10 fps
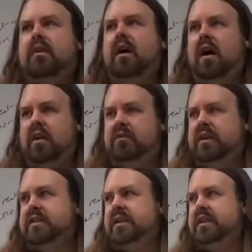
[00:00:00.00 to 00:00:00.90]
on
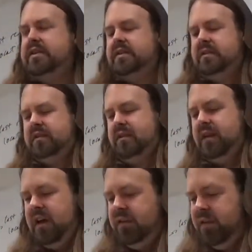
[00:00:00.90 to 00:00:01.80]
Odysseus.
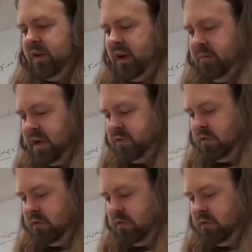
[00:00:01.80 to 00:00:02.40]
If you look on page